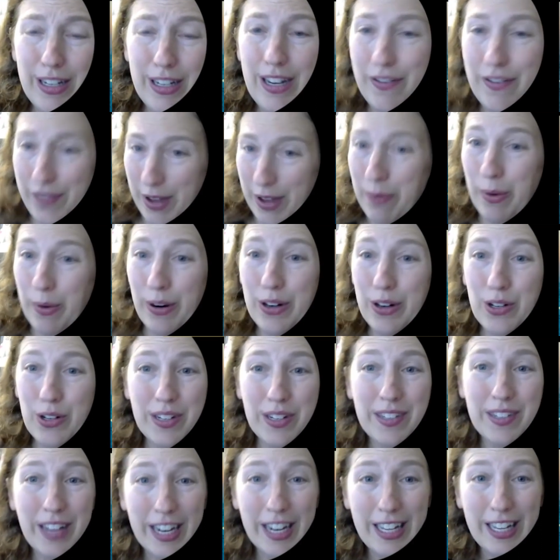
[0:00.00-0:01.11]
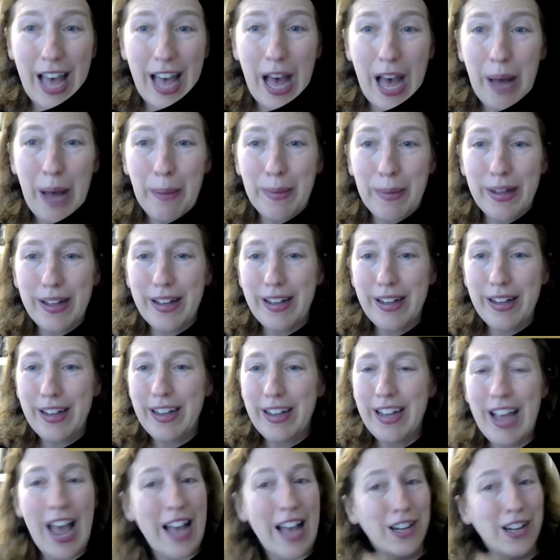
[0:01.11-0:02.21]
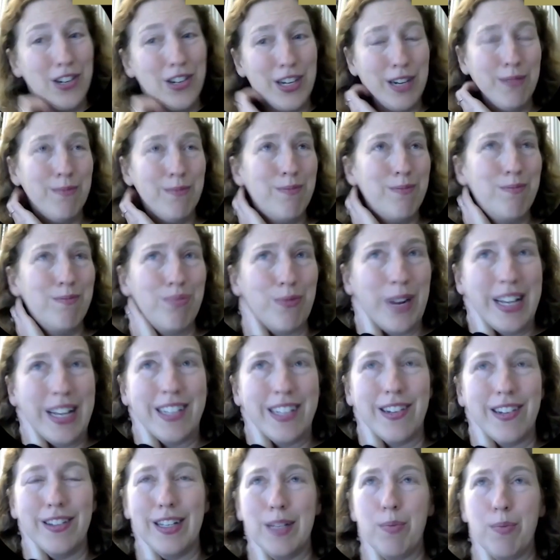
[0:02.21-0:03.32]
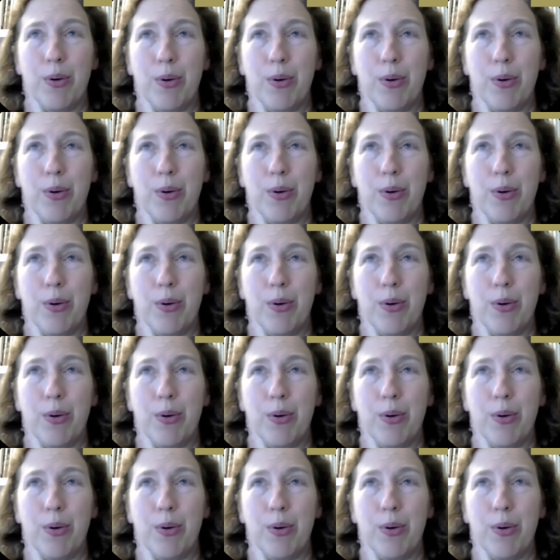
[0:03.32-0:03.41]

if they weren't just like them? And she raised all these